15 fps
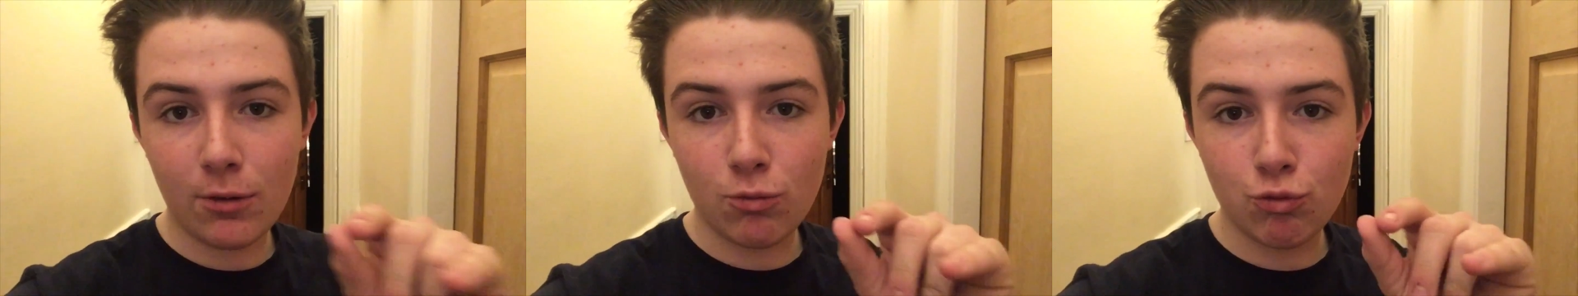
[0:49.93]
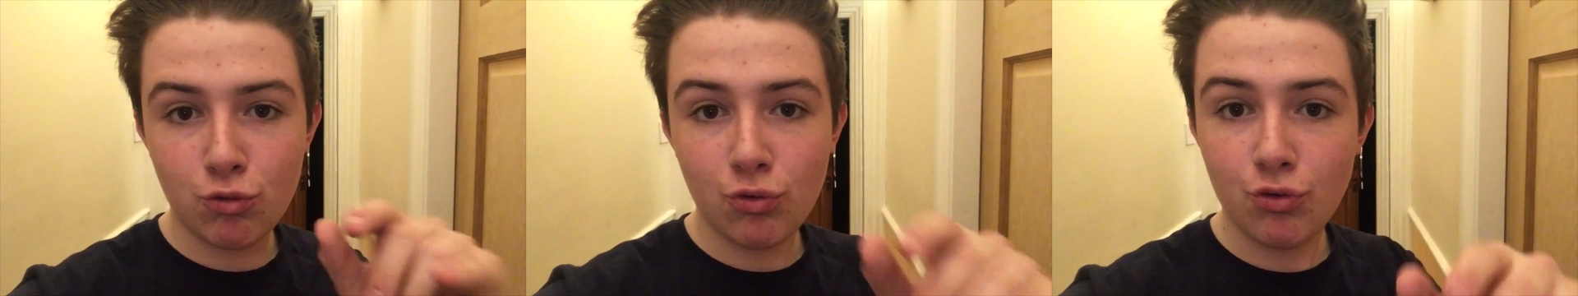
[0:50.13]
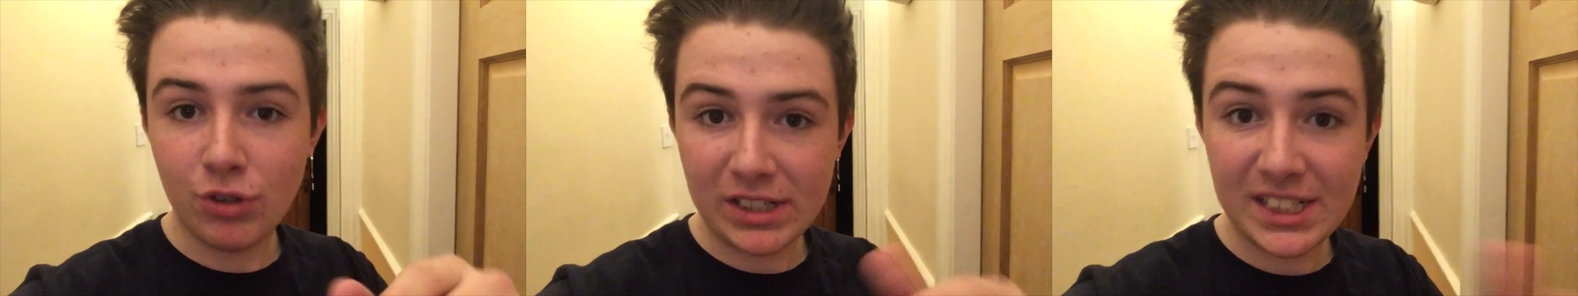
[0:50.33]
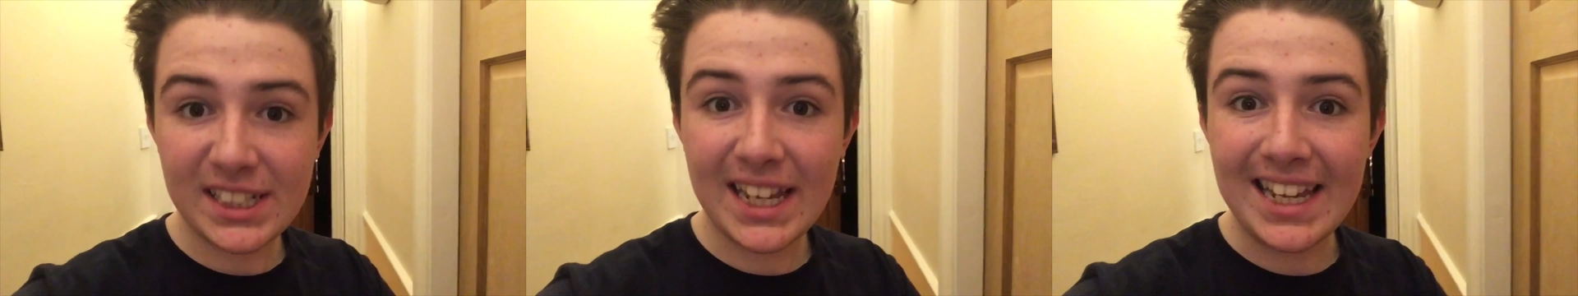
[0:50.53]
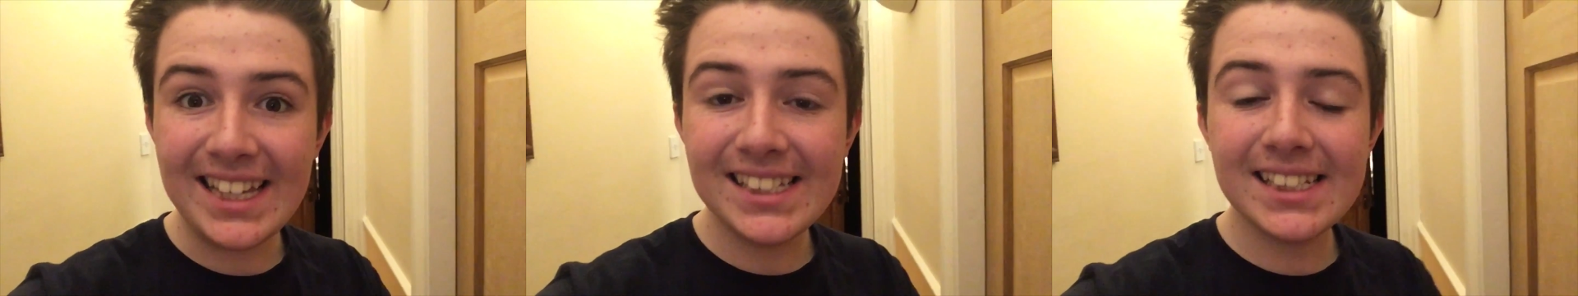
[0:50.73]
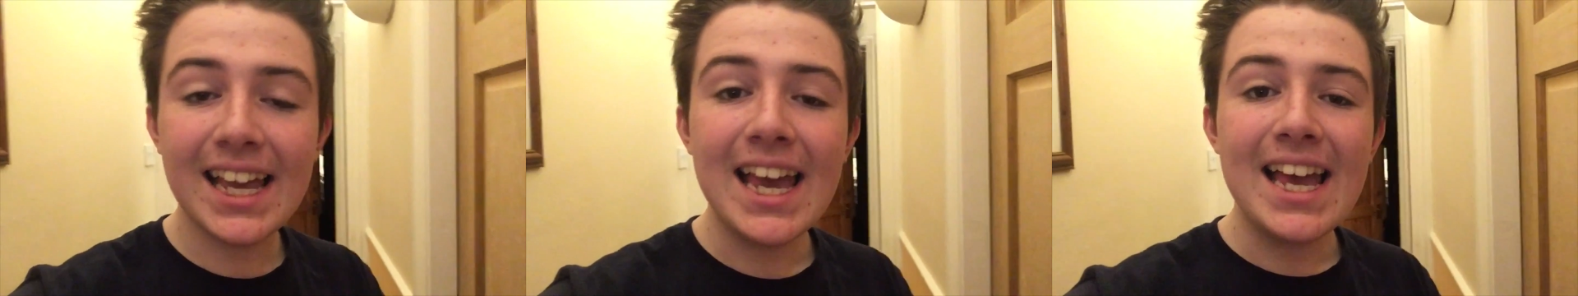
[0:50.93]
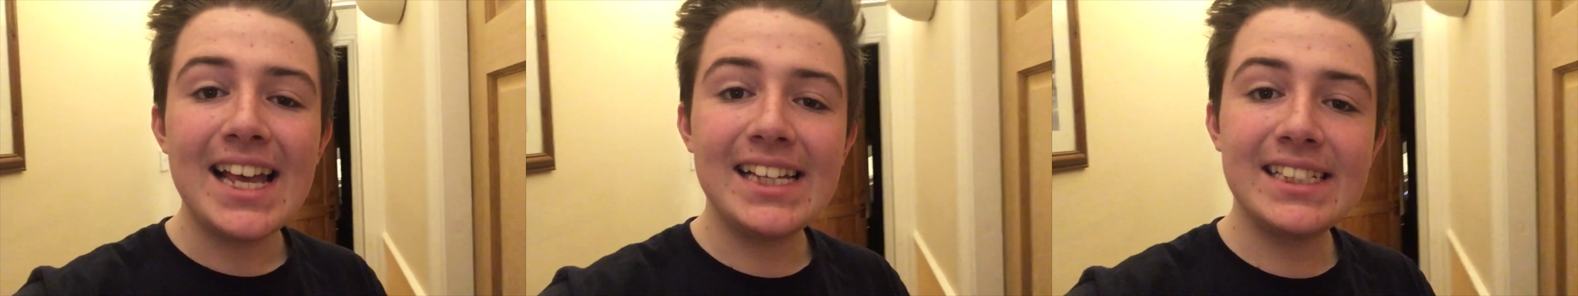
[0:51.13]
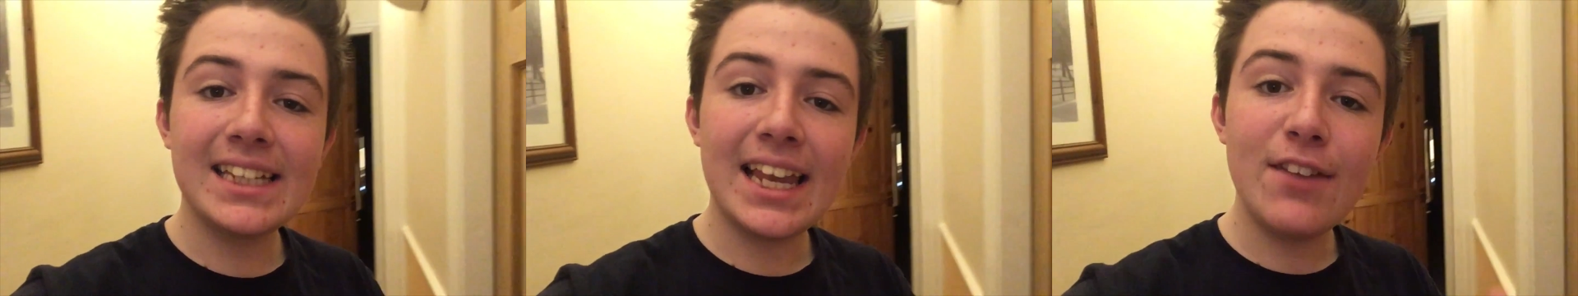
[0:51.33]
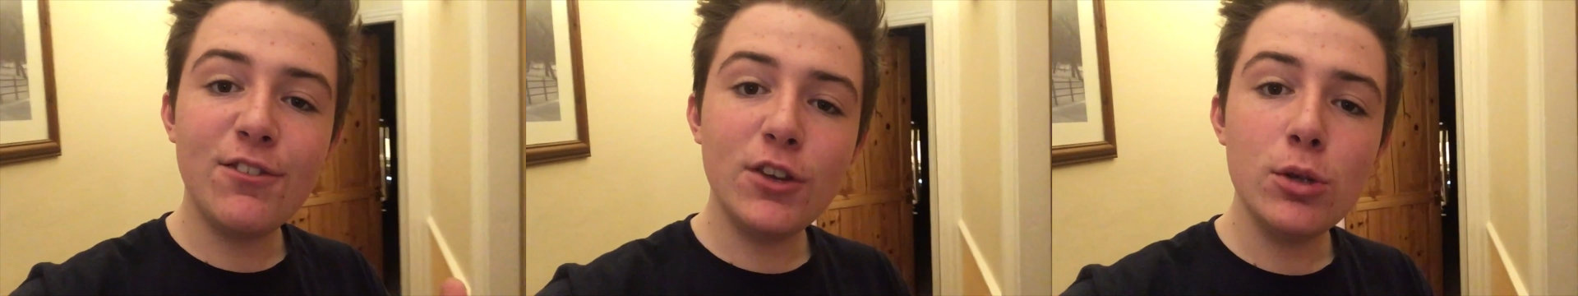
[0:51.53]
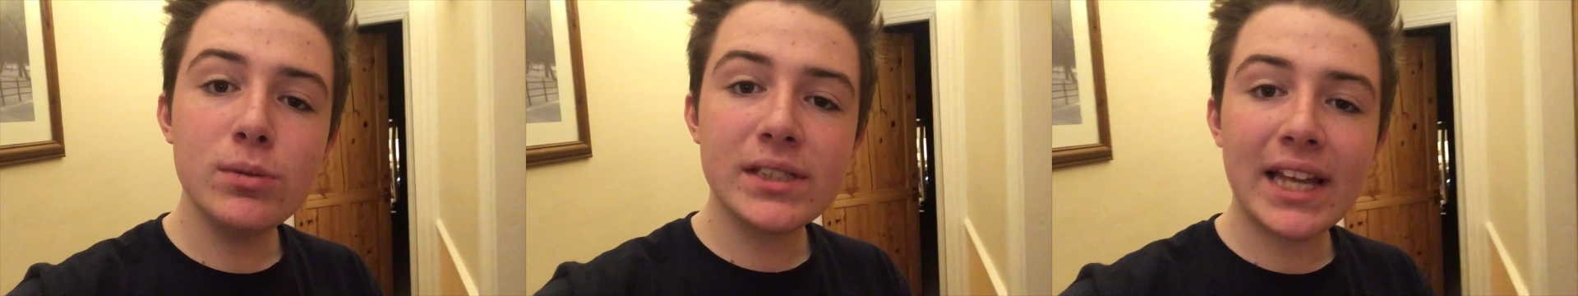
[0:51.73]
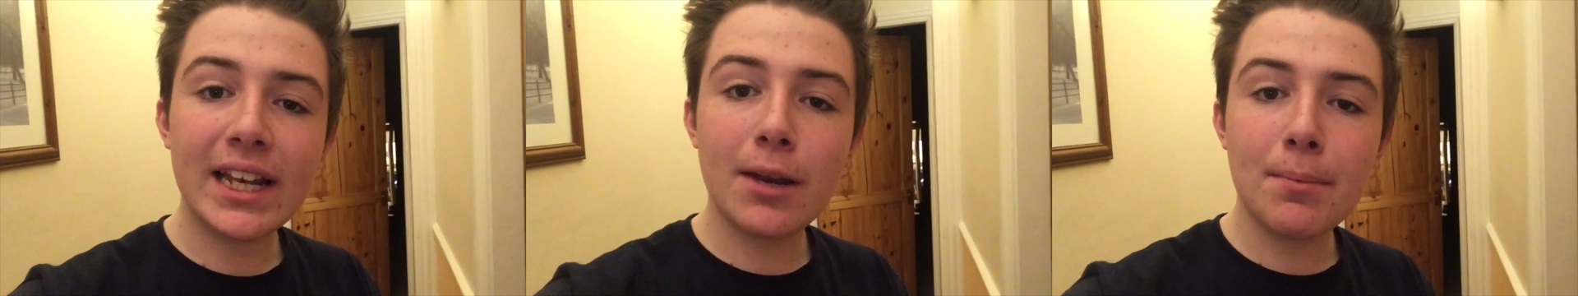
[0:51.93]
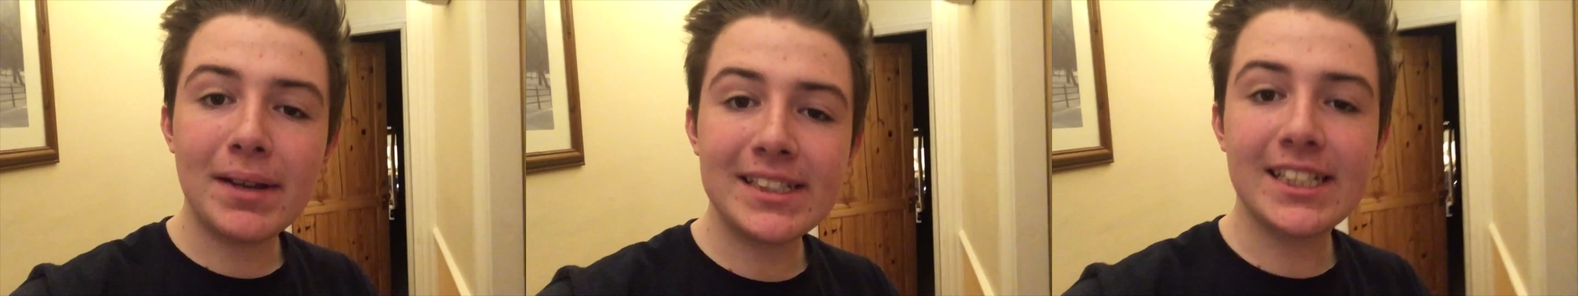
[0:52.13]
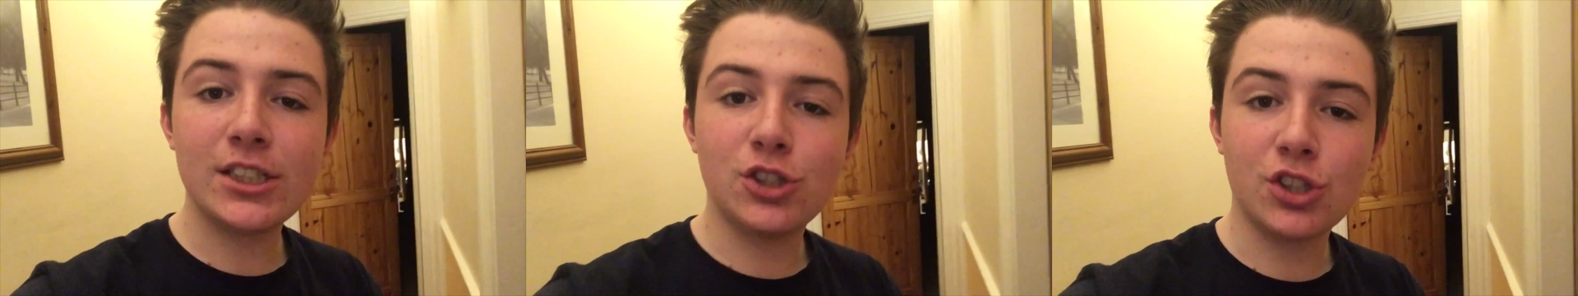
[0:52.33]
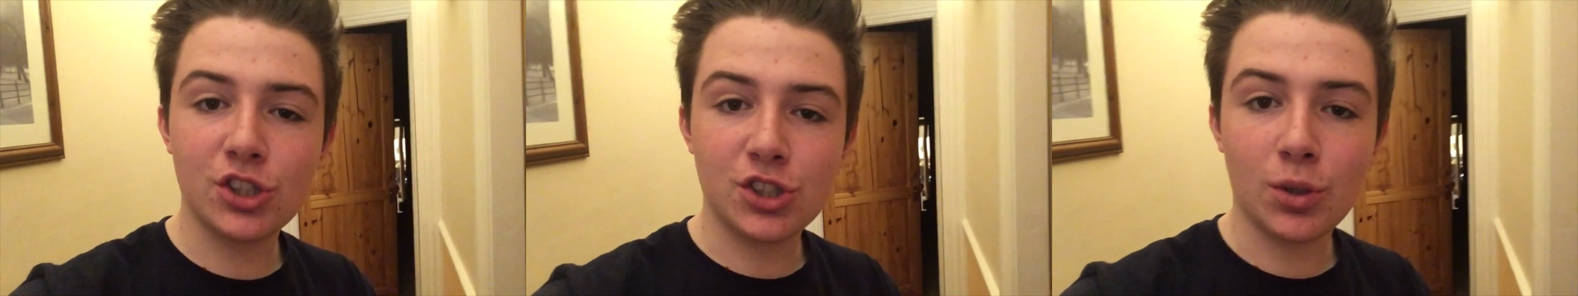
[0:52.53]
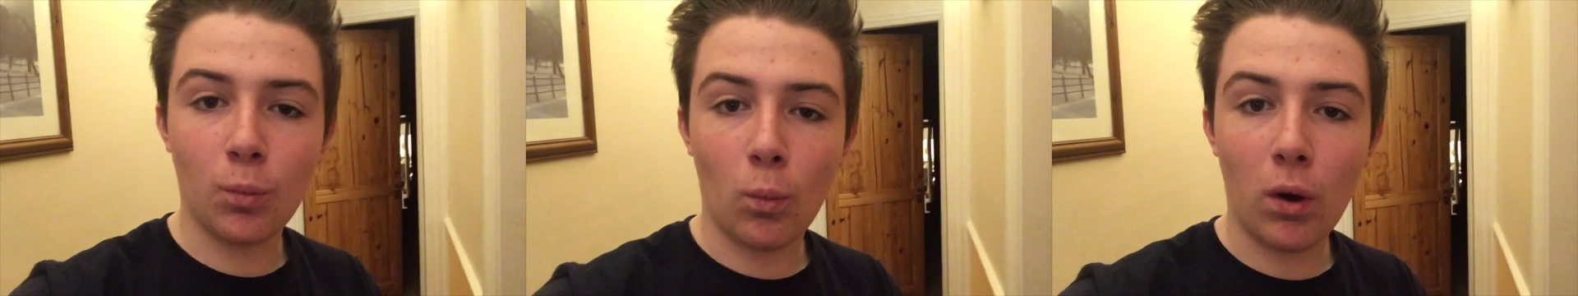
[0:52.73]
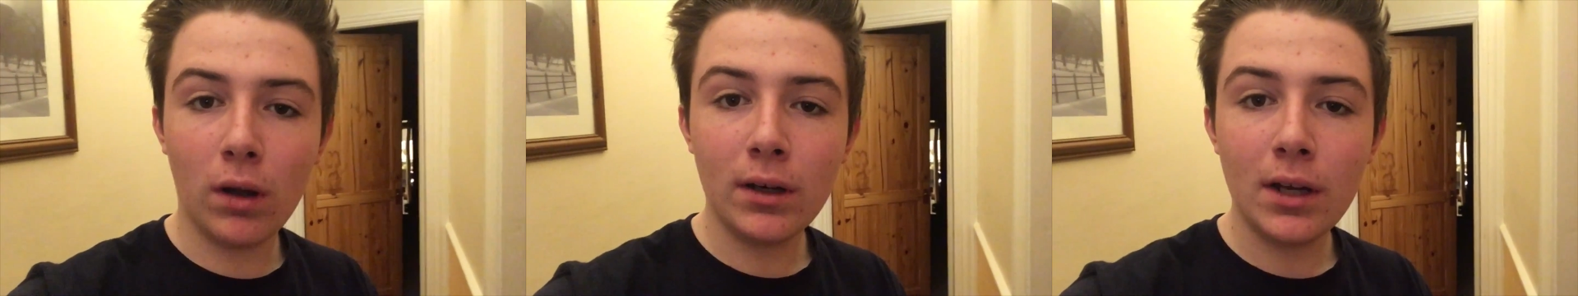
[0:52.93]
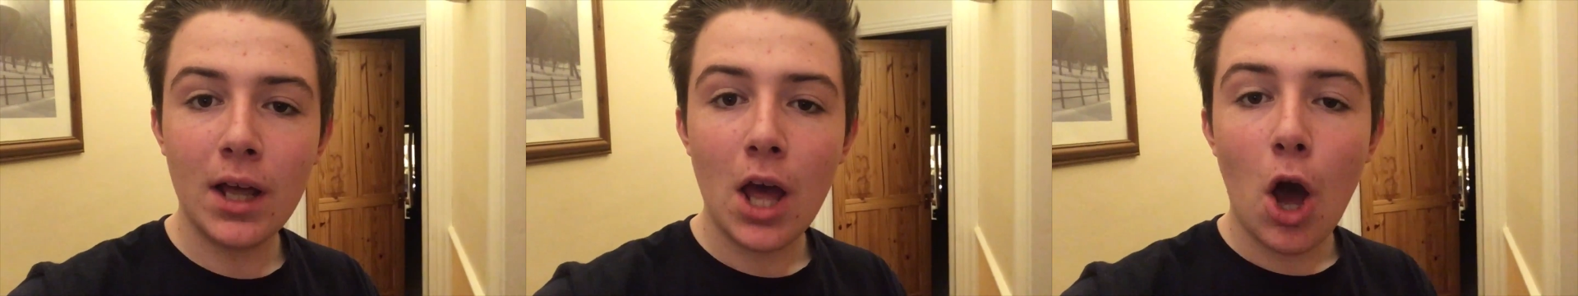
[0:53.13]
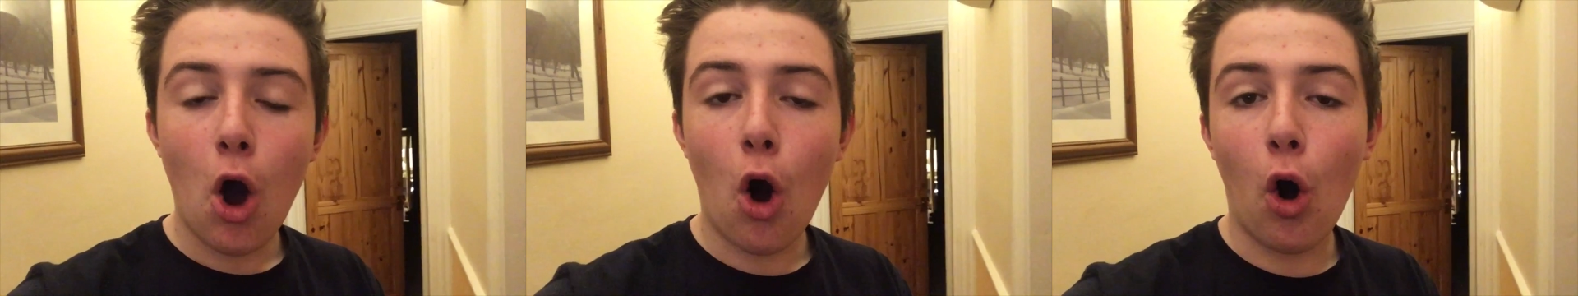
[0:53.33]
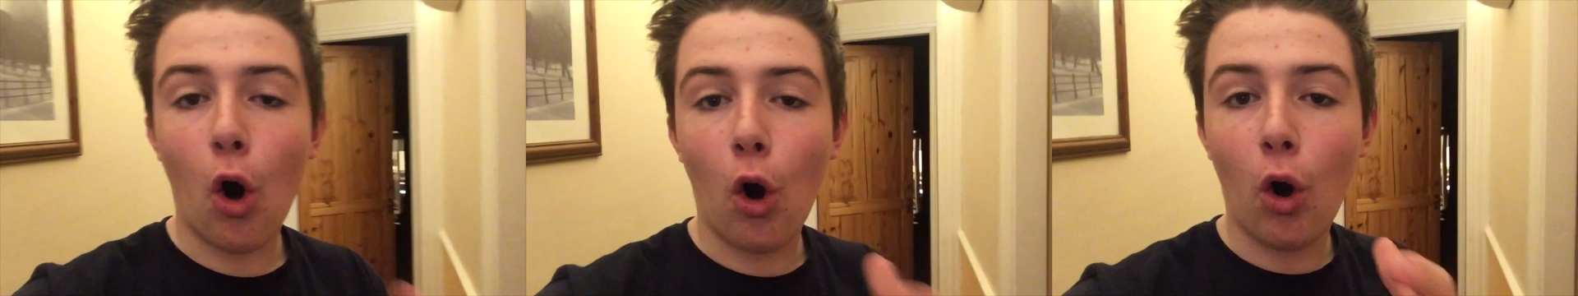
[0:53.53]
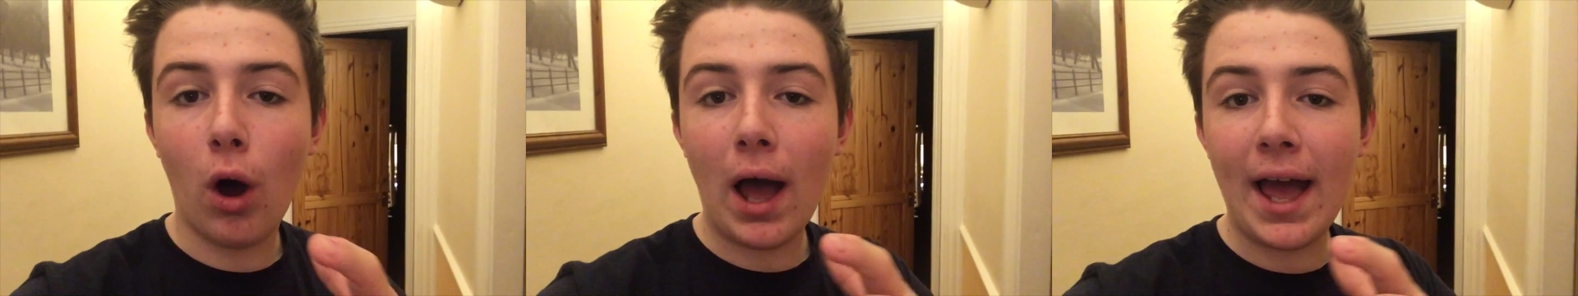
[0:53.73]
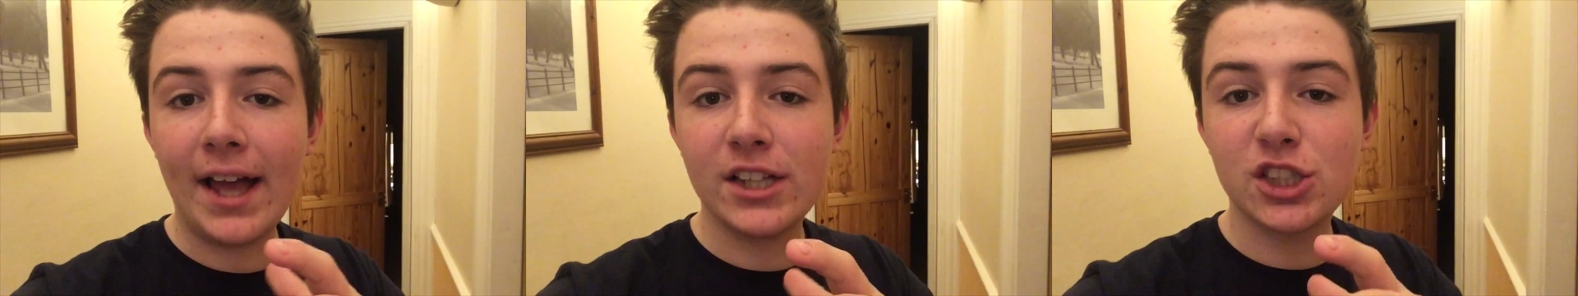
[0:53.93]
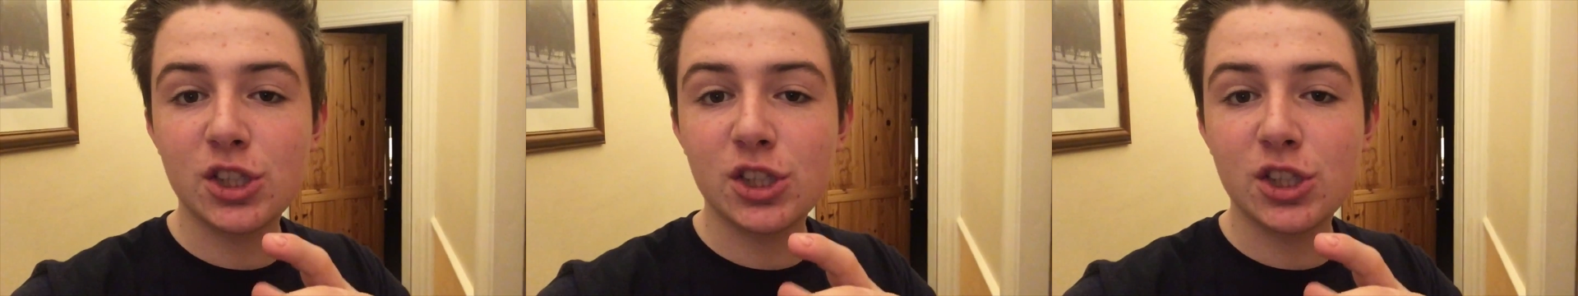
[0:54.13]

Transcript: receipt is if you send a message to someone or uh,